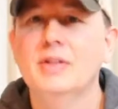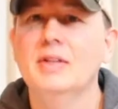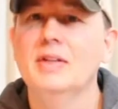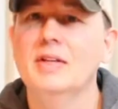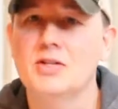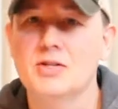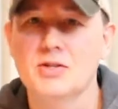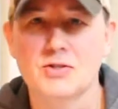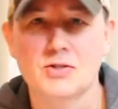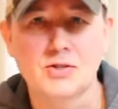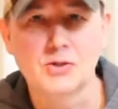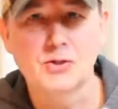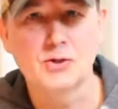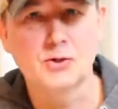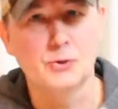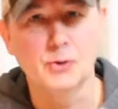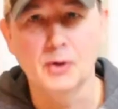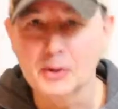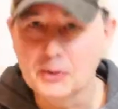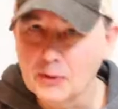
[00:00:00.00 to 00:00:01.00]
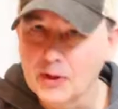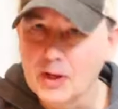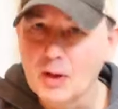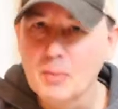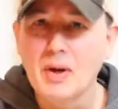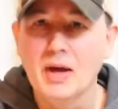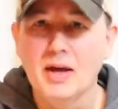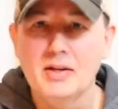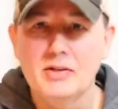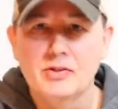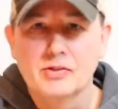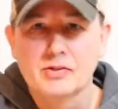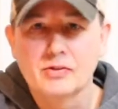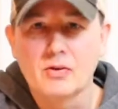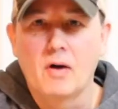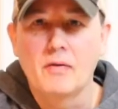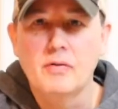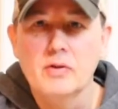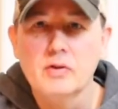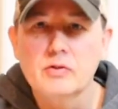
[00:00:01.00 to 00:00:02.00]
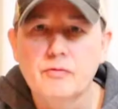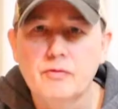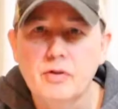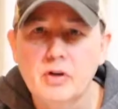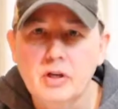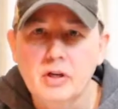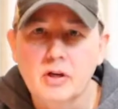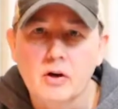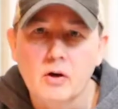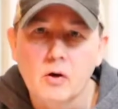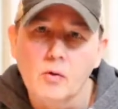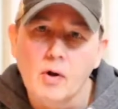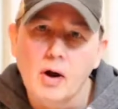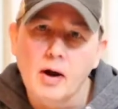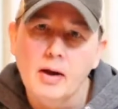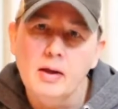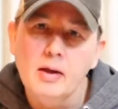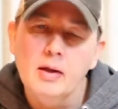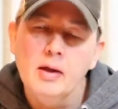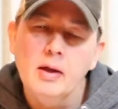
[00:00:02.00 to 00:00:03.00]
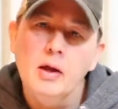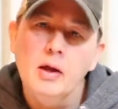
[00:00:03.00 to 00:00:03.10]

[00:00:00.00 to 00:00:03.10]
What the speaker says: This is just strictly a bass on this video, right?